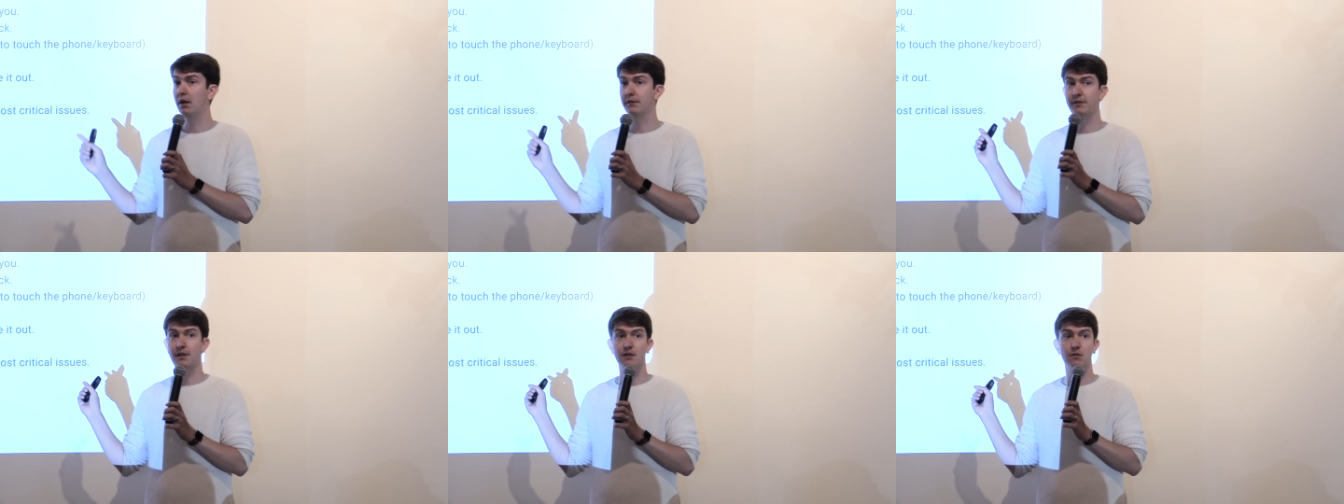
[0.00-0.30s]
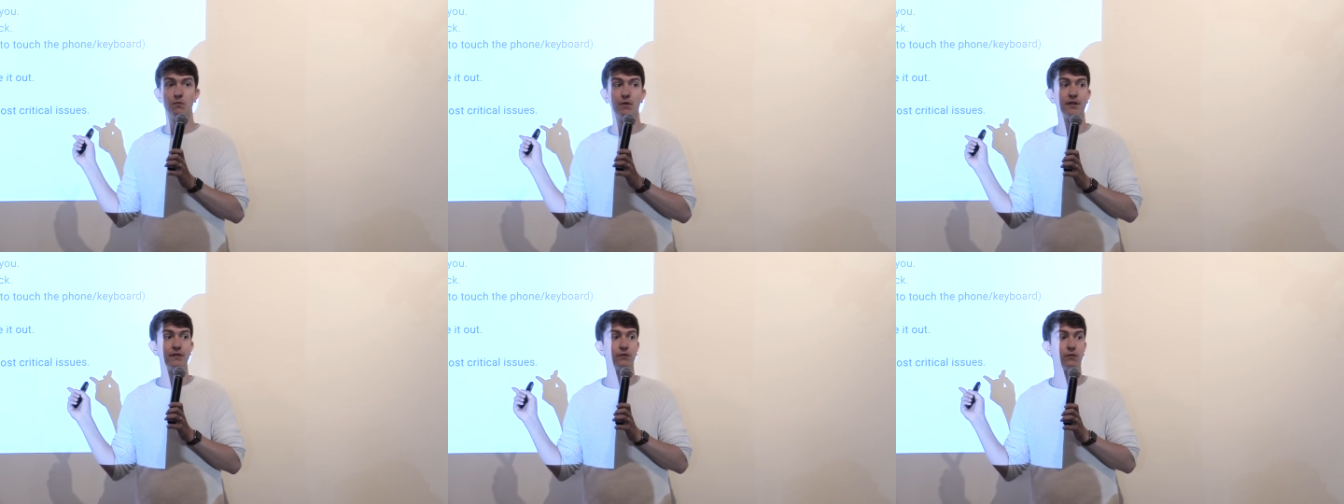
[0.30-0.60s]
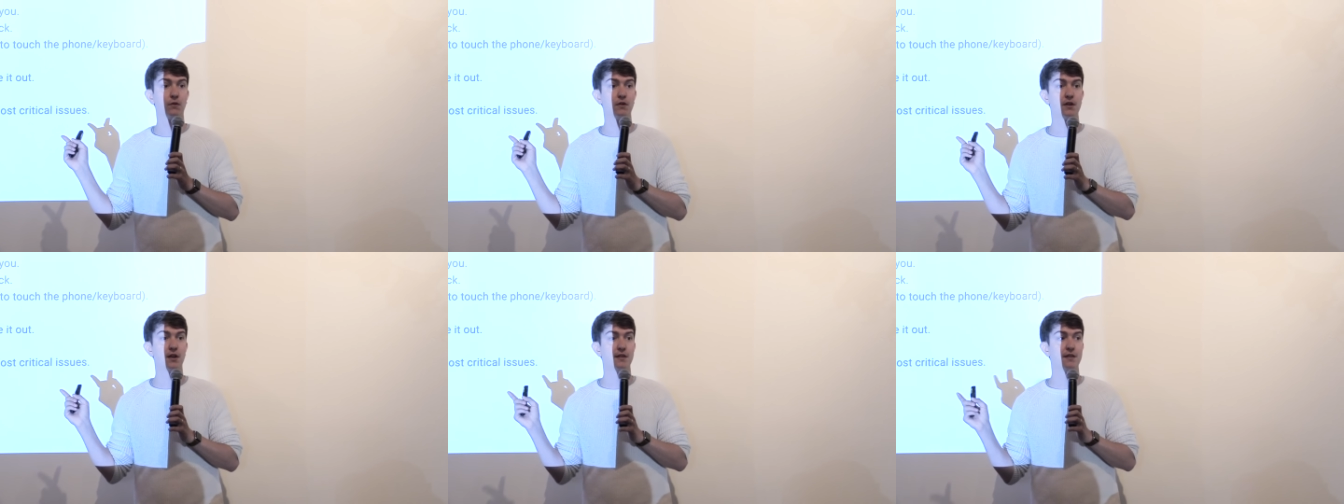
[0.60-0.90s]
I'll tell you one
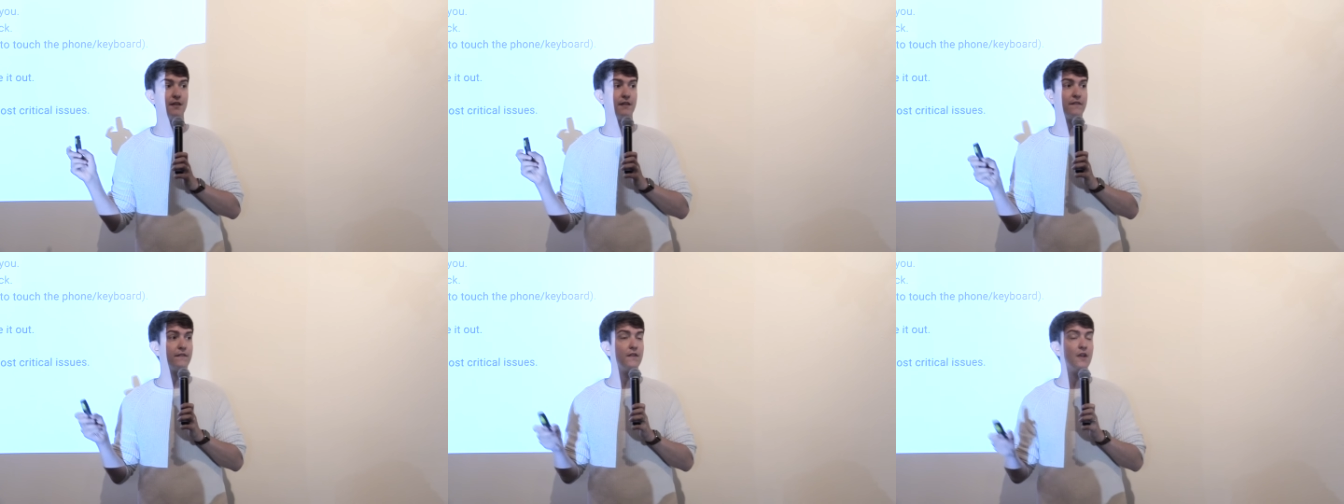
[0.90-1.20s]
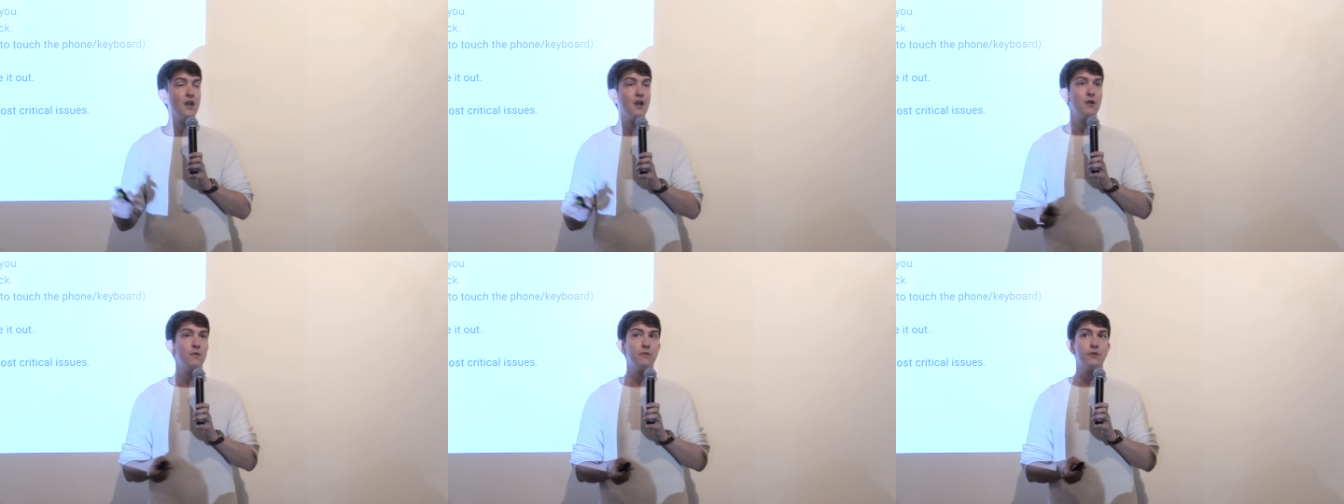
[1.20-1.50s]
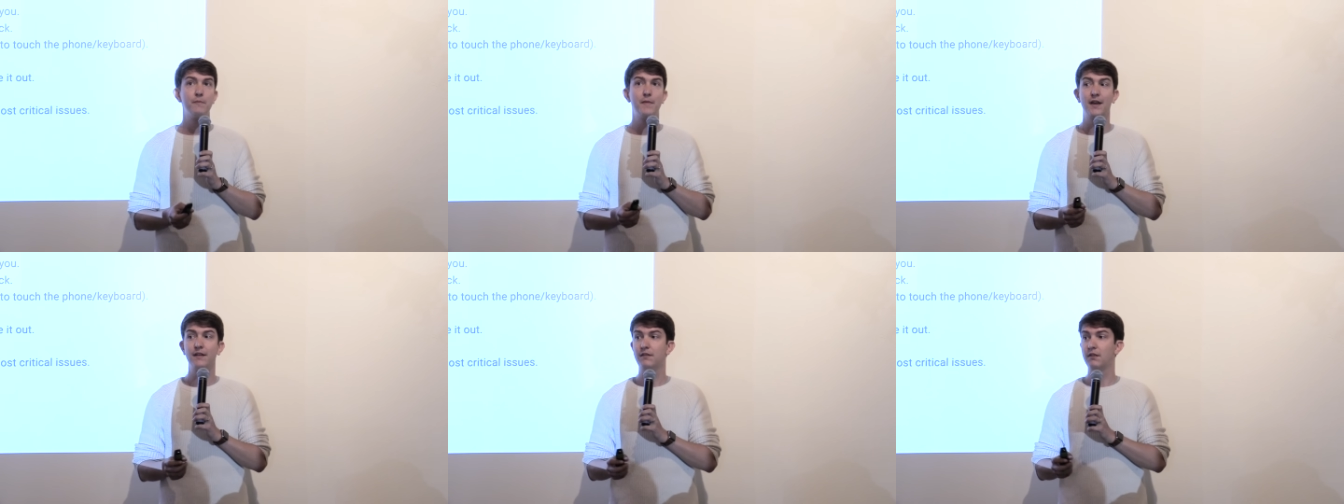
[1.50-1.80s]
story on this. We
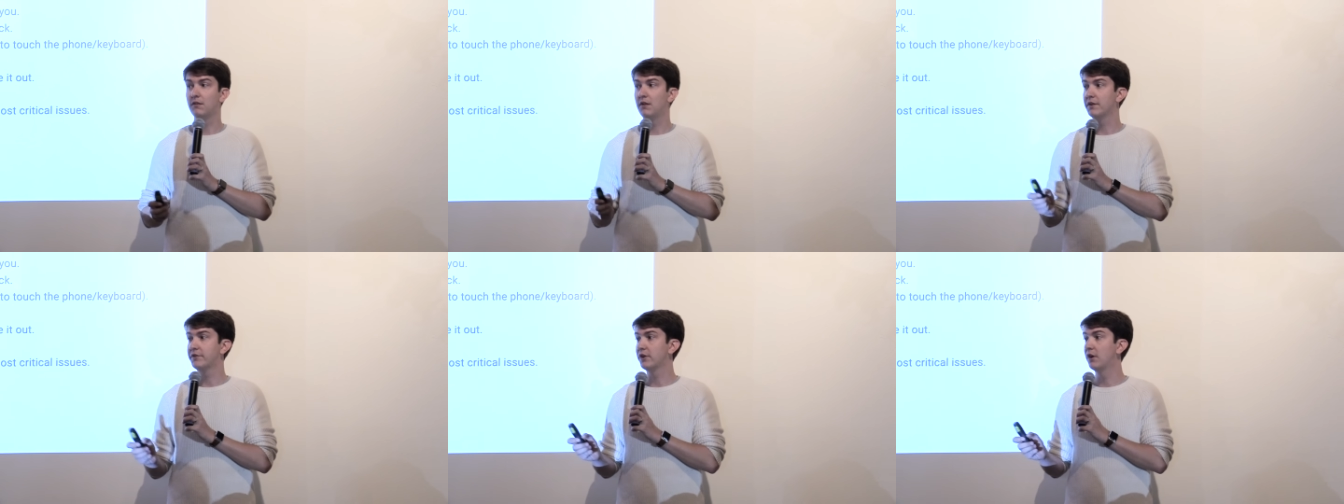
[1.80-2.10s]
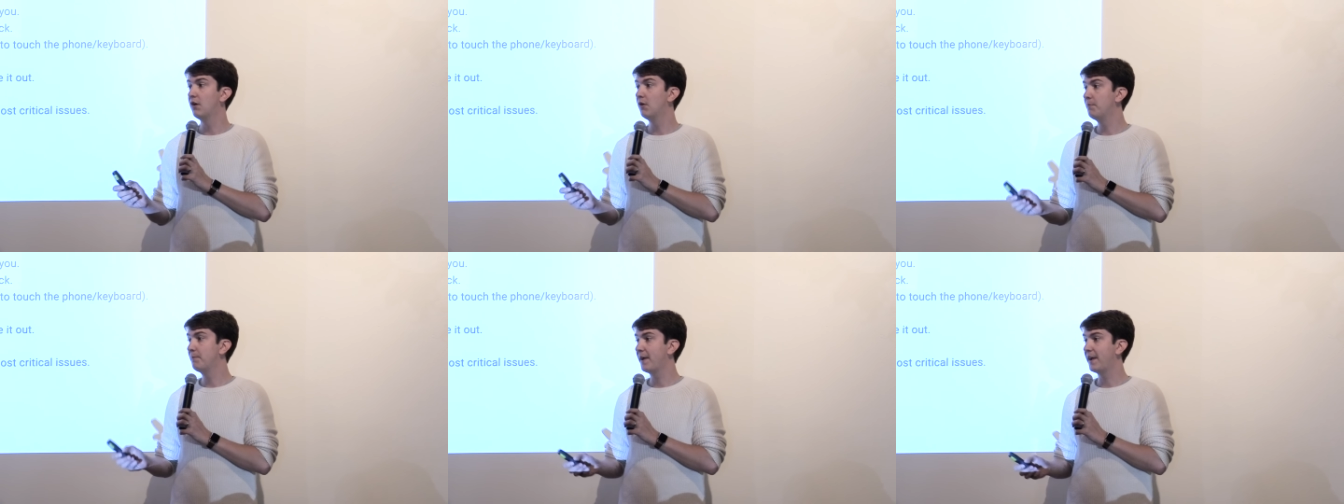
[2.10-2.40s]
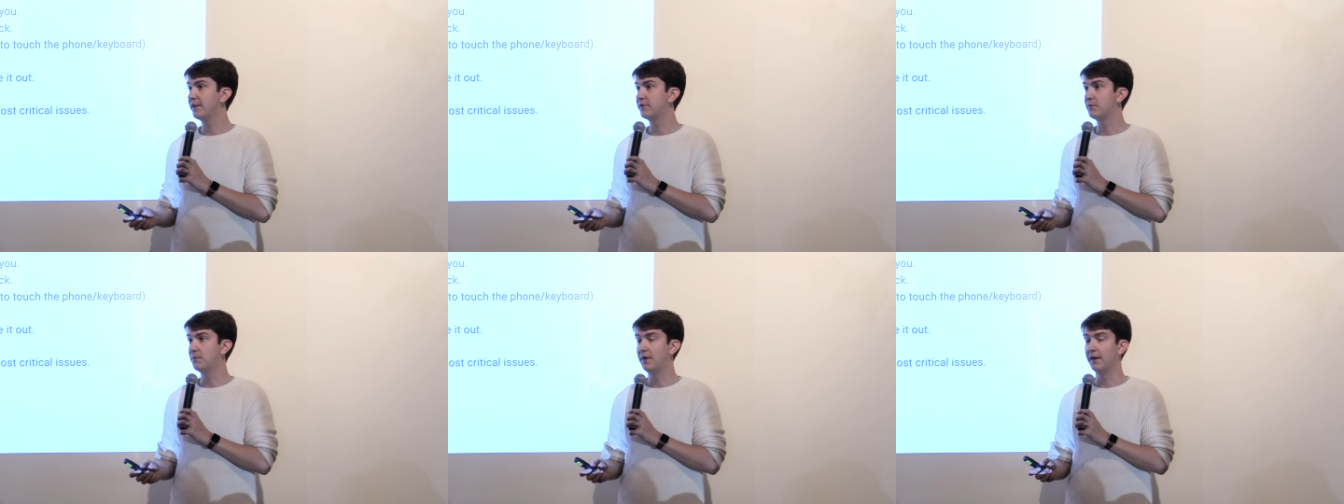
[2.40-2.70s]
were about to launch a
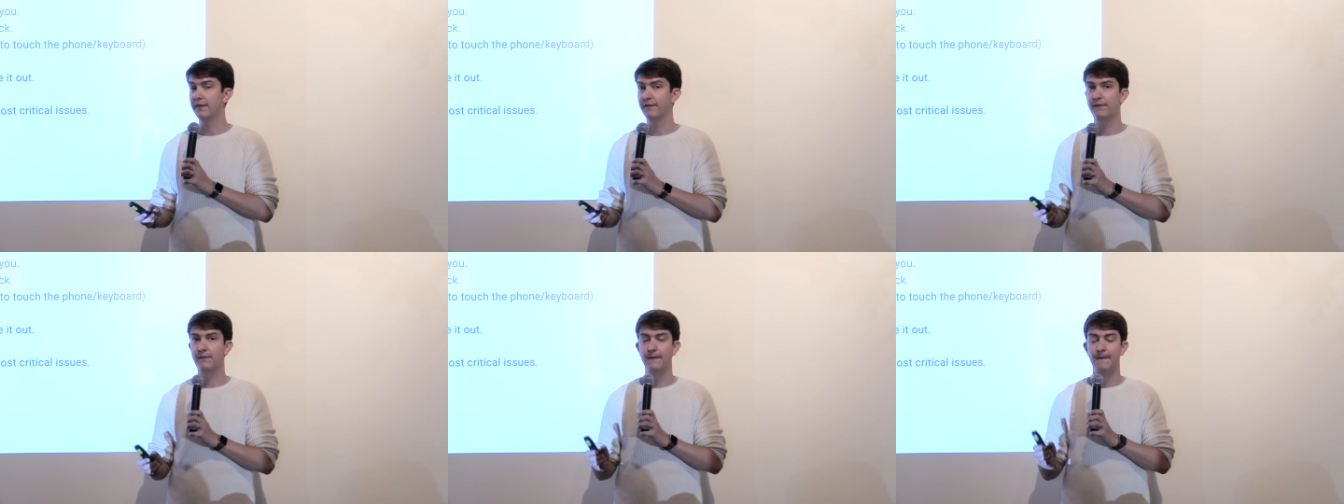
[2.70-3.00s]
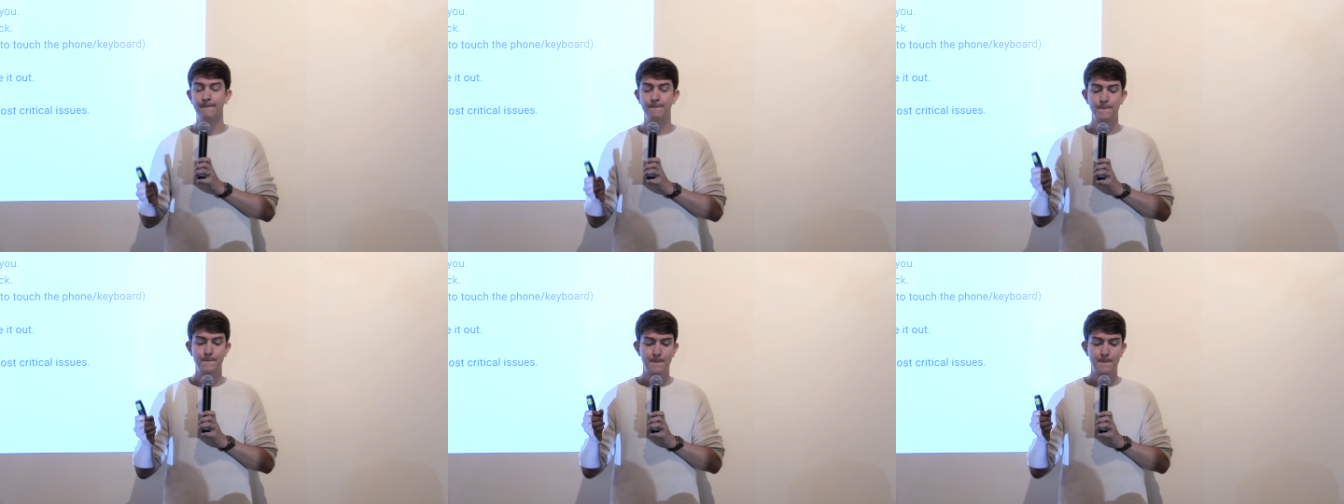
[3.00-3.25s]
homepage once.